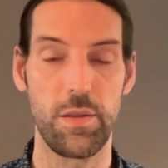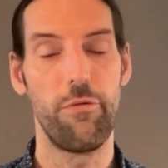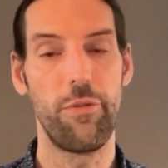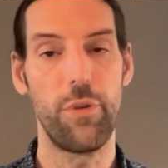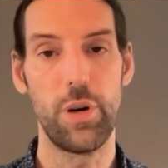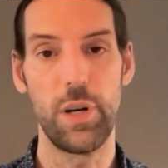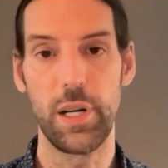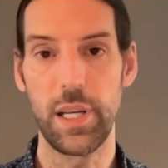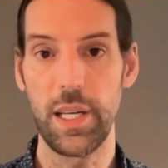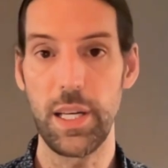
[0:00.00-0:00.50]

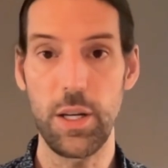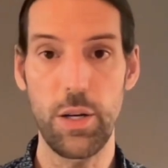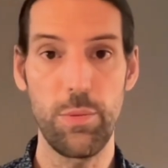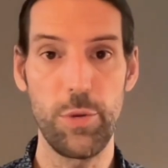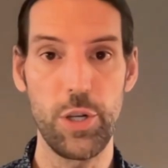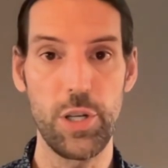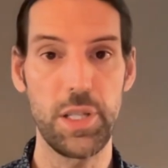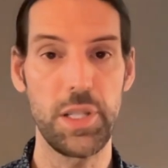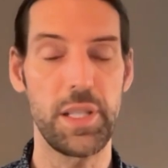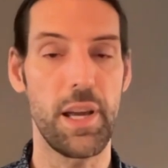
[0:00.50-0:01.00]
For
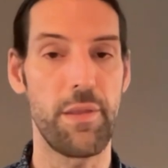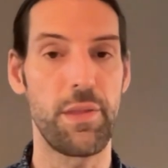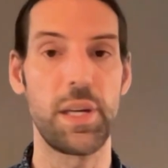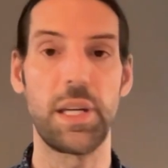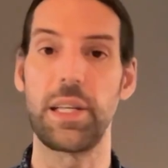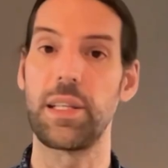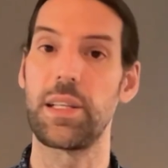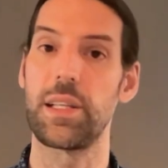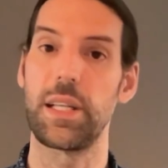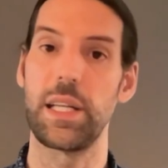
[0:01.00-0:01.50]
e-commerce, I
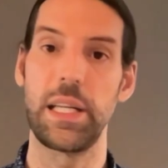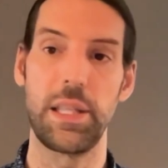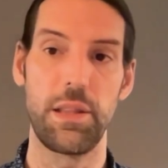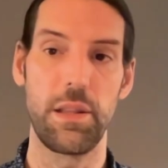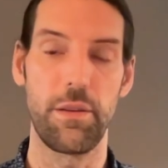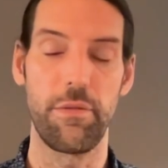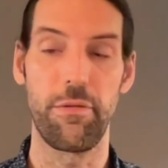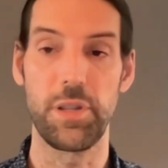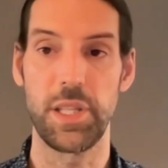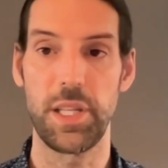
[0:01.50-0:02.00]
think in
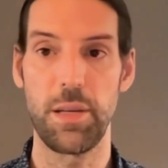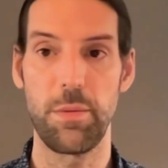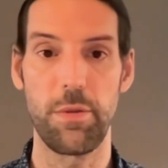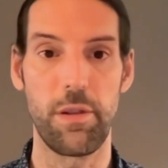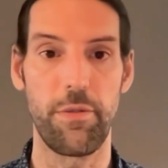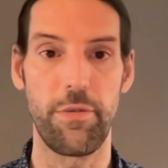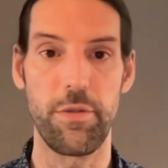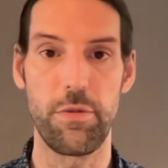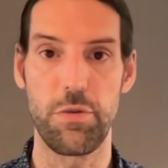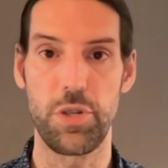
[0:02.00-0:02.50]
the foreseeable
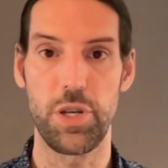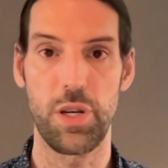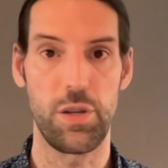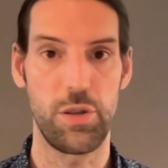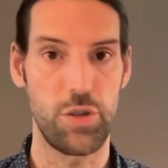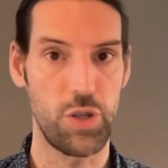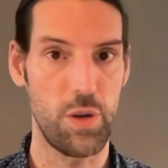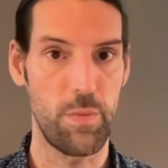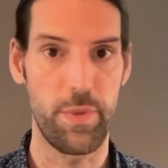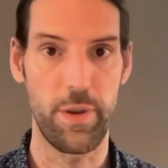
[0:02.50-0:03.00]
future,
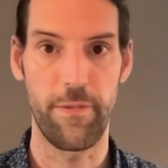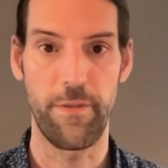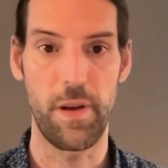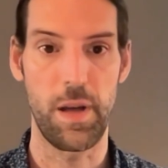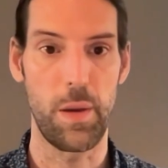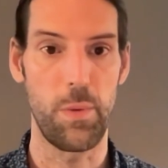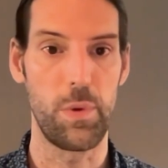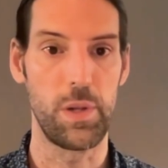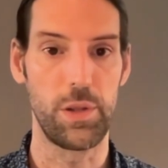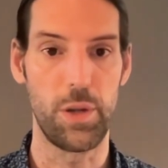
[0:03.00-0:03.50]

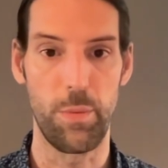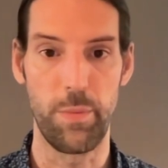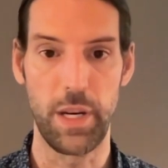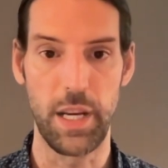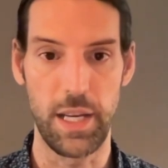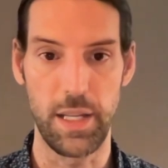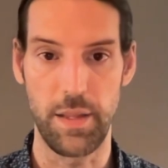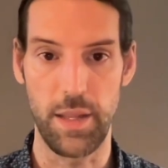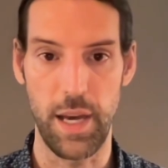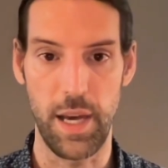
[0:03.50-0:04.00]
Shopify will
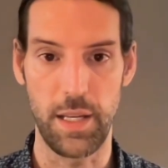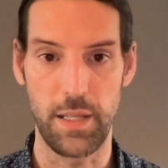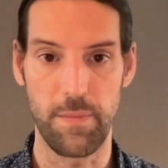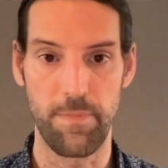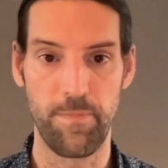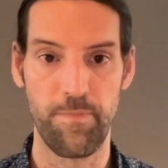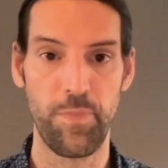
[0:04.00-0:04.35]
dominate that.